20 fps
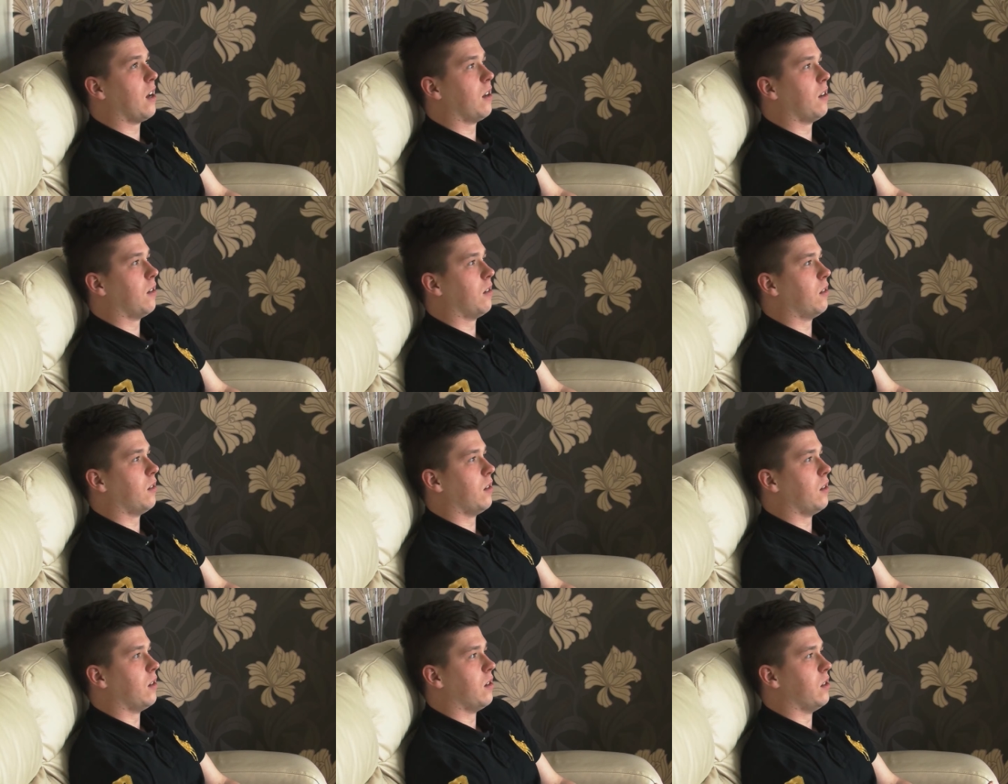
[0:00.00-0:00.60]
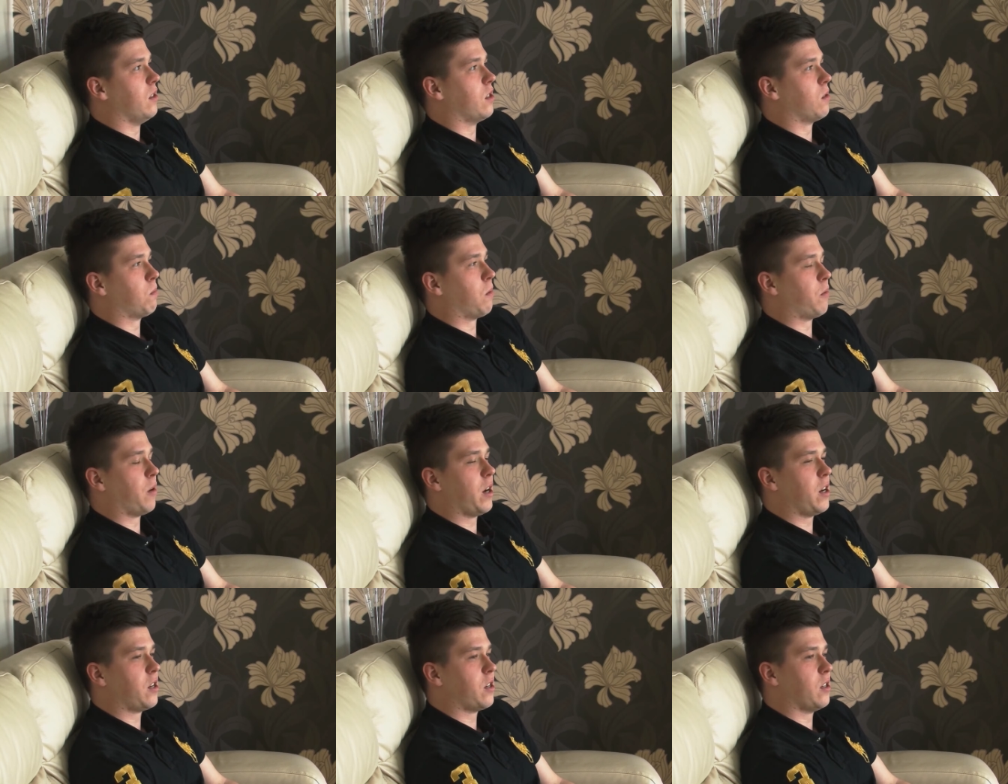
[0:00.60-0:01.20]
that
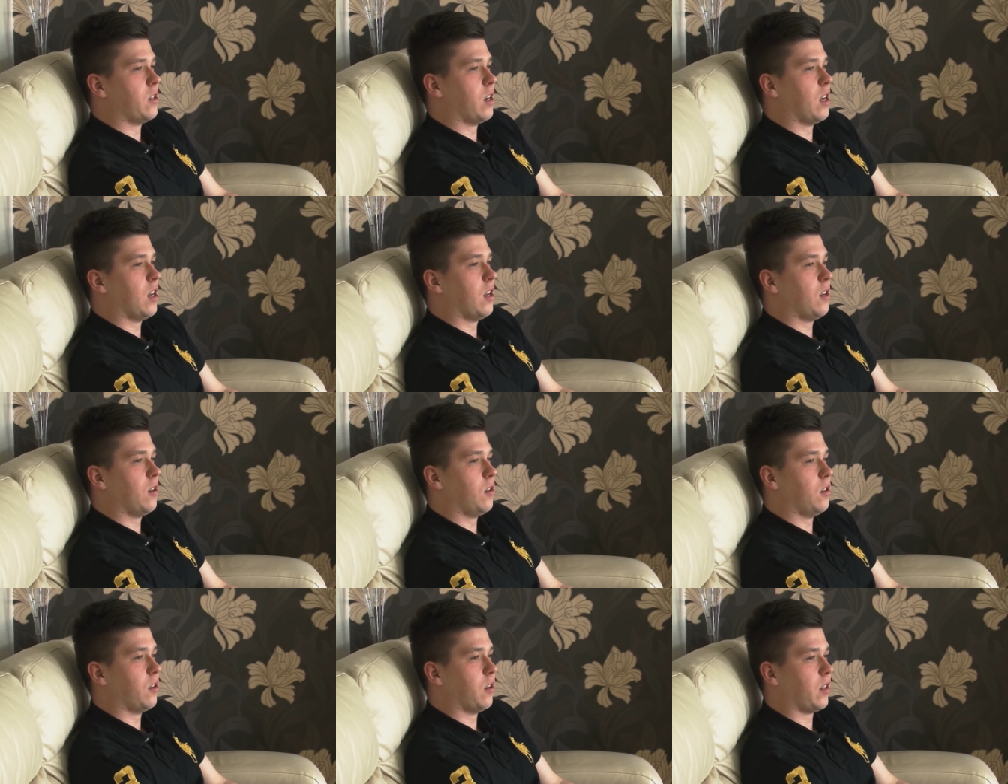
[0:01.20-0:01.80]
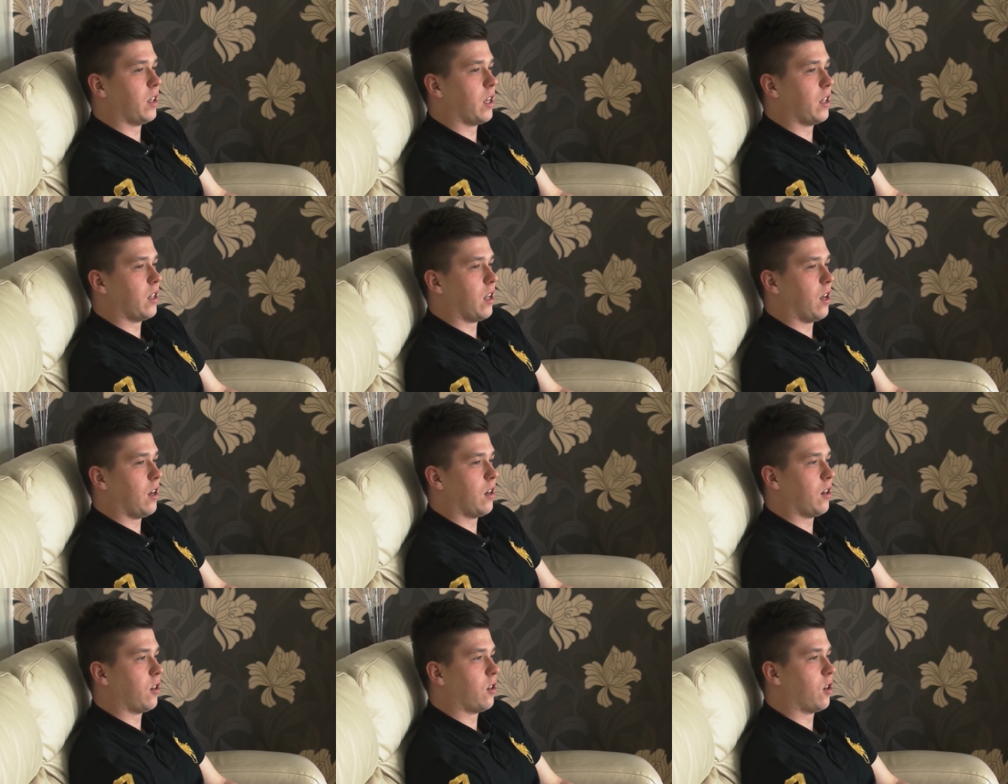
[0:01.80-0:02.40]
inspiration there, you don't get
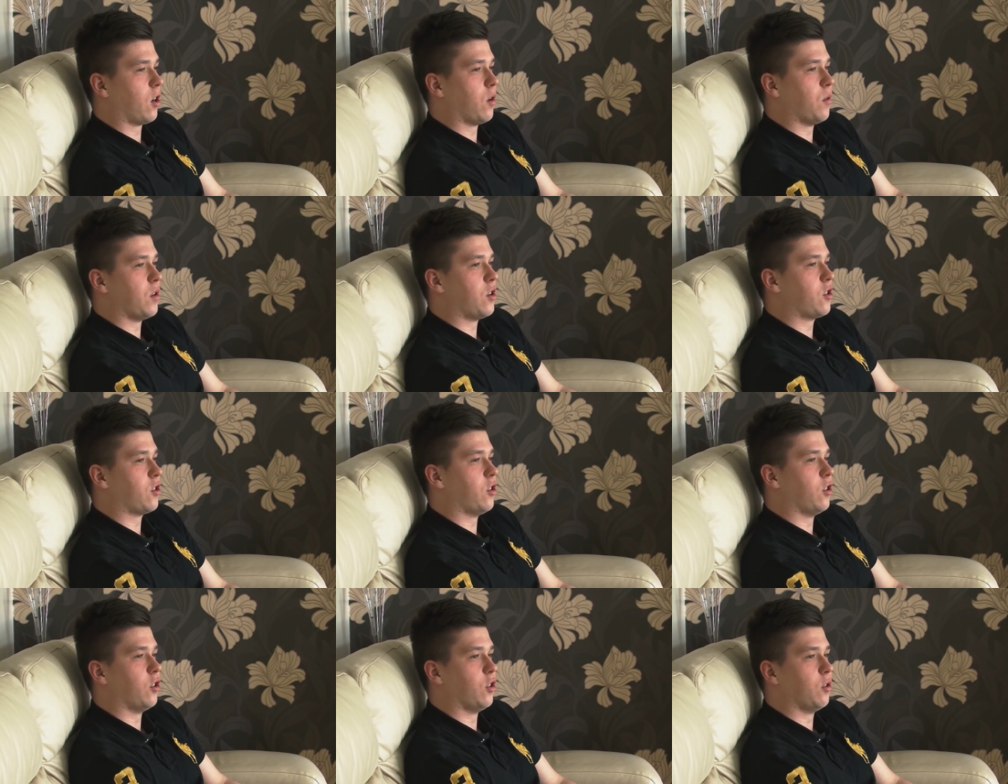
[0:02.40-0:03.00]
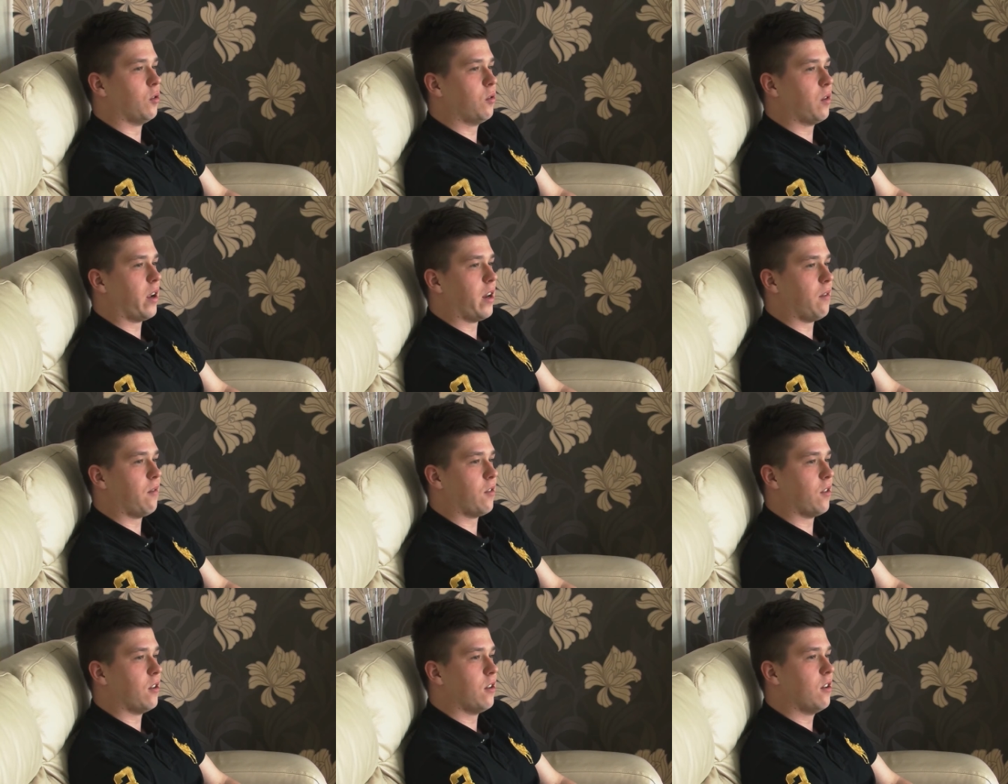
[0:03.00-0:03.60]
that courage to do
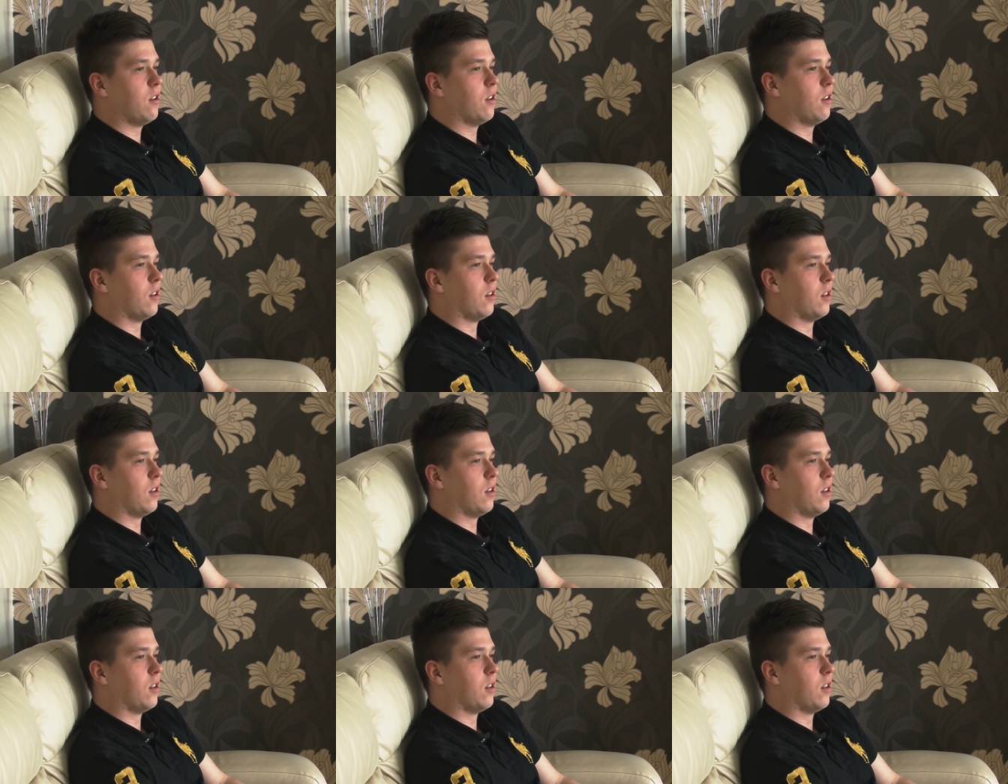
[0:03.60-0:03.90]
anything.